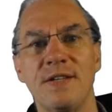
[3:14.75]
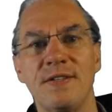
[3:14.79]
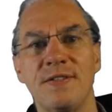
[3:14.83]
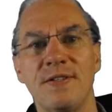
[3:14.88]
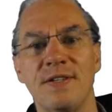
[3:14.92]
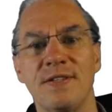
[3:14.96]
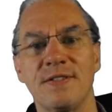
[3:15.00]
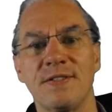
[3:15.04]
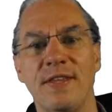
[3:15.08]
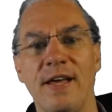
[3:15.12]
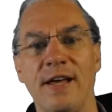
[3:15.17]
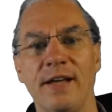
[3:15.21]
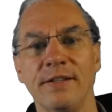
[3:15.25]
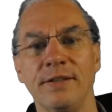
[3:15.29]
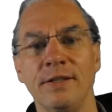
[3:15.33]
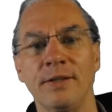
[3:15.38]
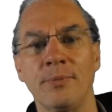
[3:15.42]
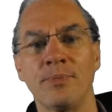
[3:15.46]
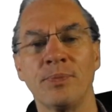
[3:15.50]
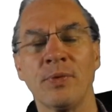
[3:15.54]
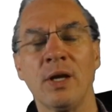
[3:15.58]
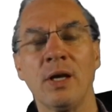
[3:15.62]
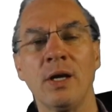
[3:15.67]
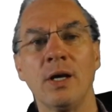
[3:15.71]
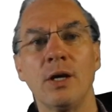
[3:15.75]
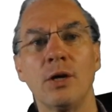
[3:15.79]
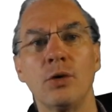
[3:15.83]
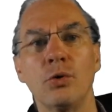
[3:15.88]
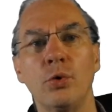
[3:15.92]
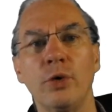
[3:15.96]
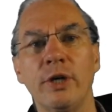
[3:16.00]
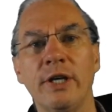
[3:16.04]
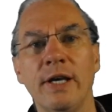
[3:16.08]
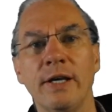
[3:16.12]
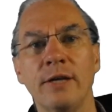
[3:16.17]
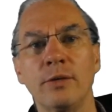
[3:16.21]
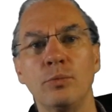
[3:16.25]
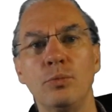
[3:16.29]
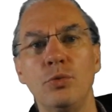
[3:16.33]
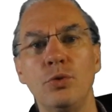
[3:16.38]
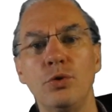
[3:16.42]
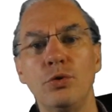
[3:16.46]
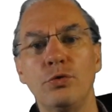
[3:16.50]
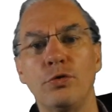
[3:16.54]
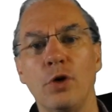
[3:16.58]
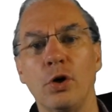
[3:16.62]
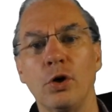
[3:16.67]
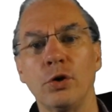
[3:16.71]
this is done, we can
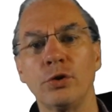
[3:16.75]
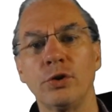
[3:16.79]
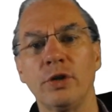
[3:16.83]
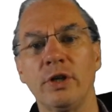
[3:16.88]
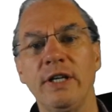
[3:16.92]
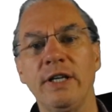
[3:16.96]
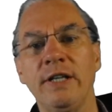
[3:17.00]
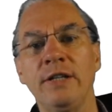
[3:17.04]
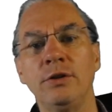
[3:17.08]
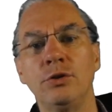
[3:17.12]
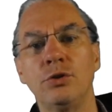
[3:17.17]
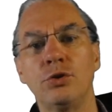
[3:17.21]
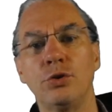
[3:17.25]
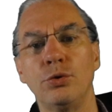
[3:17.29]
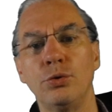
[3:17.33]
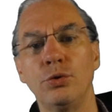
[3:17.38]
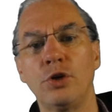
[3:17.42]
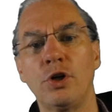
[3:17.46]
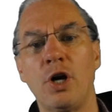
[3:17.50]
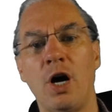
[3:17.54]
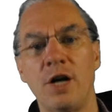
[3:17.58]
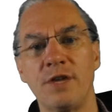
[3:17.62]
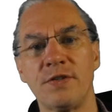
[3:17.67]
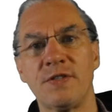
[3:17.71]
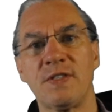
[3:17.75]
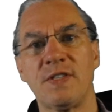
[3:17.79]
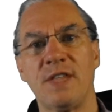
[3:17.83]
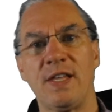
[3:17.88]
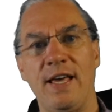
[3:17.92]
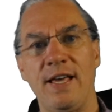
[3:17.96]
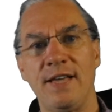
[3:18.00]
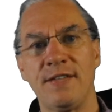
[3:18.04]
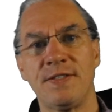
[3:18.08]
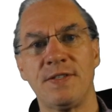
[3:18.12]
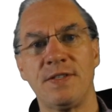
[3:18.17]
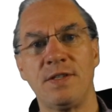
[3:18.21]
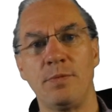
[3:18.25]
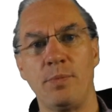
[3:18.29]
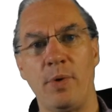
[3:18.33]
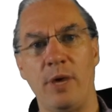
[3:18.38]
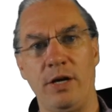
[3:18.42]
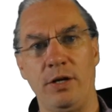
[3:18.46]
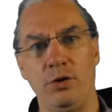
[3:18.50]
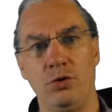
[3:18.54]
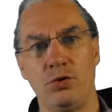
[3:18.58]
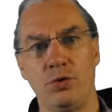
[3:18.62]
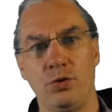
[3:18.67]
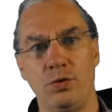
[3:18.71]
move on into cost
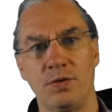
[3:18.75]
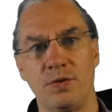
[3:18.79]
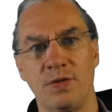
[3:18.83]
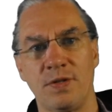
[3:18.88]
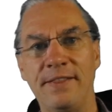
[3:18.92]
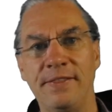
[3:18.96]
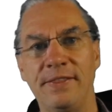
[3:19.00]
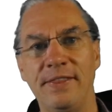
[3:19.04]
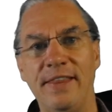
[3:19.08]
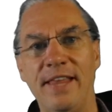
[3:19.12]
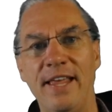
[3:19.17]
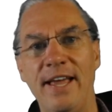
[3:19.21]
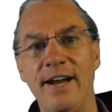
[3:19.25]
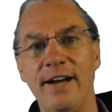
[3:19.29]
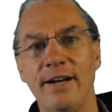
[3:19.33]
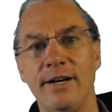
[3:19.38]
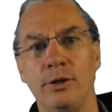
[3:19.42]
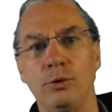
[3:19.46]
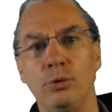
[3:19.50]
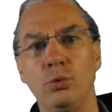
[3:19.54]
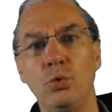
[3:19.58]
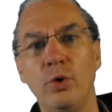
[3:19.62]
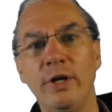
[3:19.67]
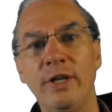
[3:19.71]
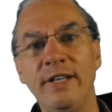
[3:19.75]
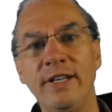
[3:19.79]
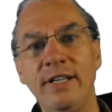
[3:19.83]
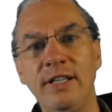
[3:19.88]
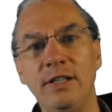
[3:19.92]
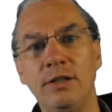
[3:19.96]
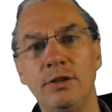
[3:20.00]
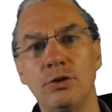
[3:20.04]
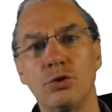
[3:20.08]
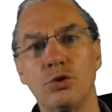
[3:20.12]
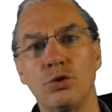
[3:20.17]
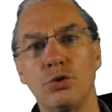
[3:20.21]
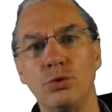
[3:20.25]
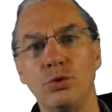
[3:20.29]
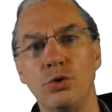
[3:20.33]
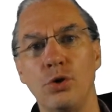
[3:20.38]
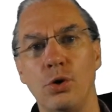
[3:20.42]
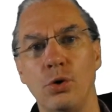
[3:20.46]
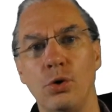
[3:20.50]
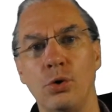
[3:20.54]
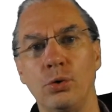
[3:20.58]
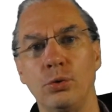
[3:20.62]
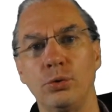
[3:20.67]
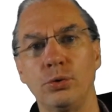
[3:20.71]
estimation. And there we need to
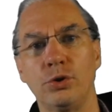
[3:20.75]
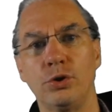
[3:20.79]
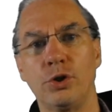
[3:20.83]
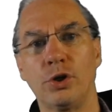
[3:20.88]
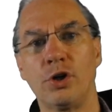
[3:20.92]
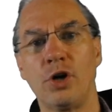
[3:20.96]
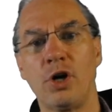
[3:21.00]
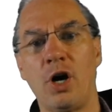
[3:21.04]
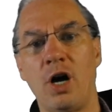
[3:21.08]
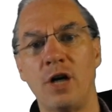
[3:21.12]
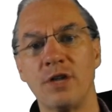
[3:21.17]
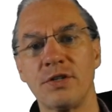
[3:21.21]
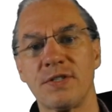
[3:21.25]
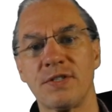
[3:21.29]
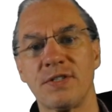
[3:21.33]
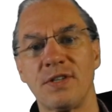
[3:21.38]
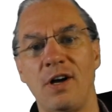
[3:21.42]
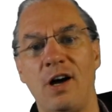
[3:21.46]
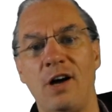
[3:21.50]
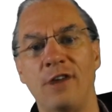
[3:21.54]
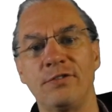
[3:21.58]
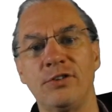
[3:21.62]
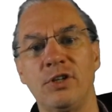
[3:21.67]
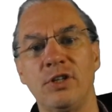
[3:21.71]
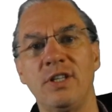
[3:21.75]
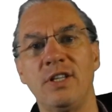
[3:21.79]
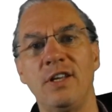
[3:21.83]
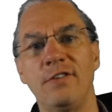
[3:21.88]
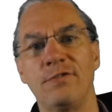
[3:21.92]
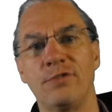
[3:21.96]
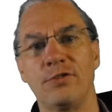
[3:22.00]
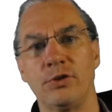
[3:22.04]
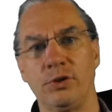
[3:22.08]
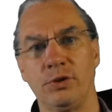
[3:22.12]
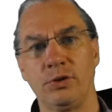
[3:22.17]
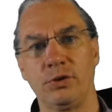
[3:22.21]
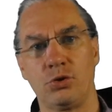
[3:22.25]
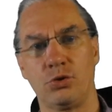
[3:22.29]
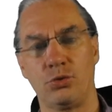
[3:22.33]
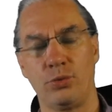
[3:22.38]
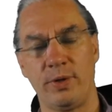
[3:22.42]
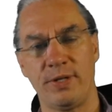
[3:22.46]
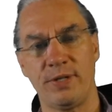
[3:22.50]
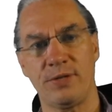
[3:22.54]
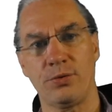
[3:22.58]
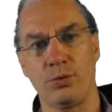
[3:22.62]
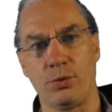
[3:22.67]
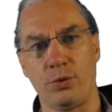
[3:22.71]
know the cost of the
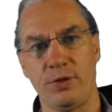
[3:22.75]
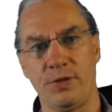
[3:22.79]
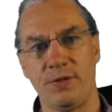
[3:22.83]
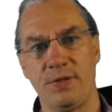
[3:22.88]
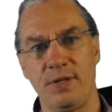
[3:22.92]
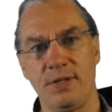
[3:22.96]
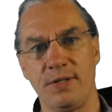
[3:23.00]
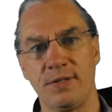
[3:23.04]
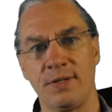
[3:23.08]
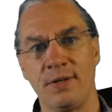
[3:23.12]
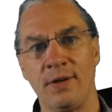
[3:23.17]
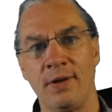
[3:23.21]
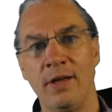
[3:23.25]
different resources.